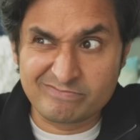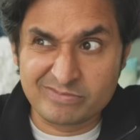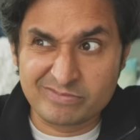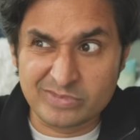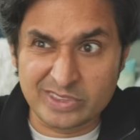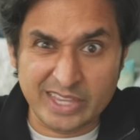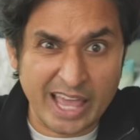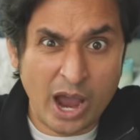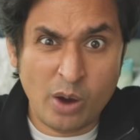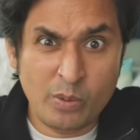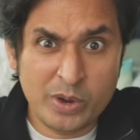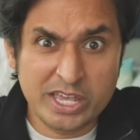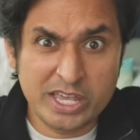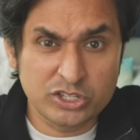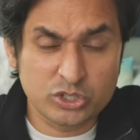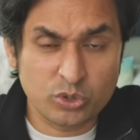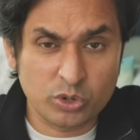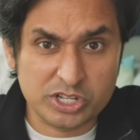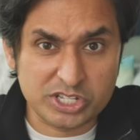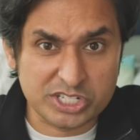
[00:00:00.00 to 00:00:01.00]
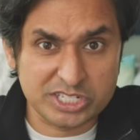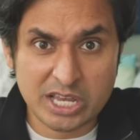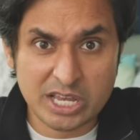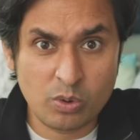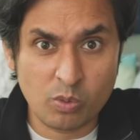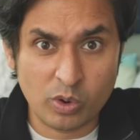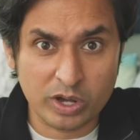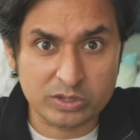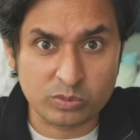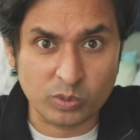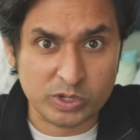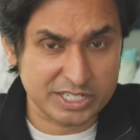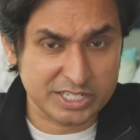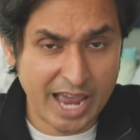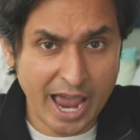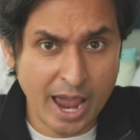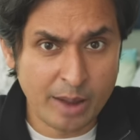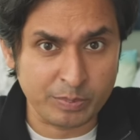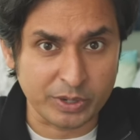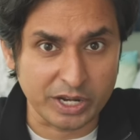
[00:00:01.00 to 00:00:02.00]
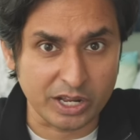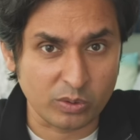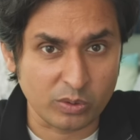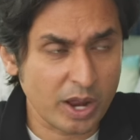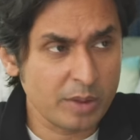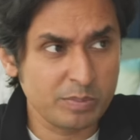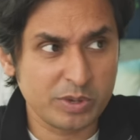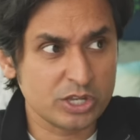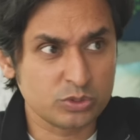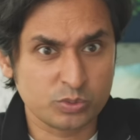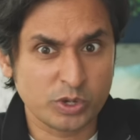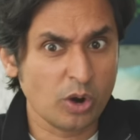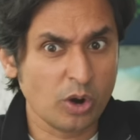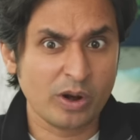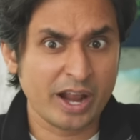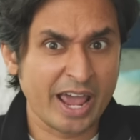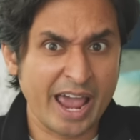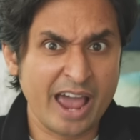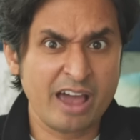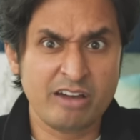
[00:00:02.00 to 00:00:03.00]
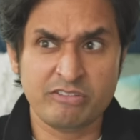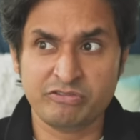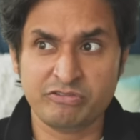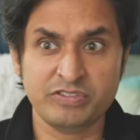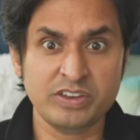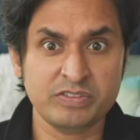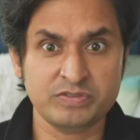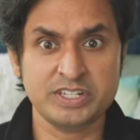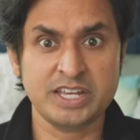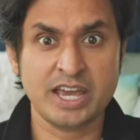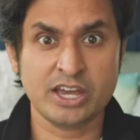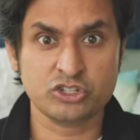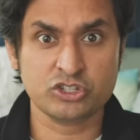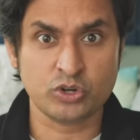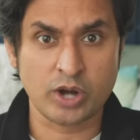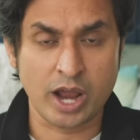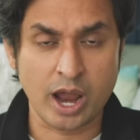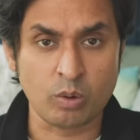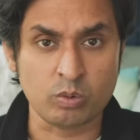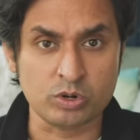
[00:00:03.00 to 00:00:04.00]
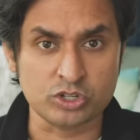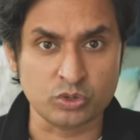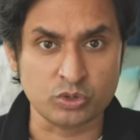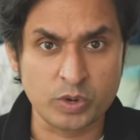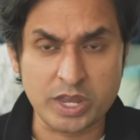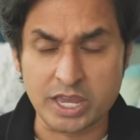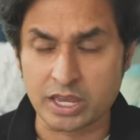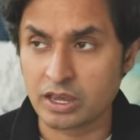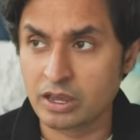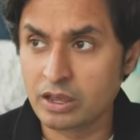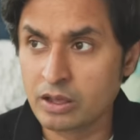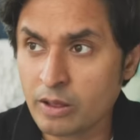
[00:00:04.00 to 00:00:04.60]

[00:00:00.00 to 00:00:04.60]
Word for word: Now we can sort of see what, what's happening, right? Because we don't have 50 extra hours a week.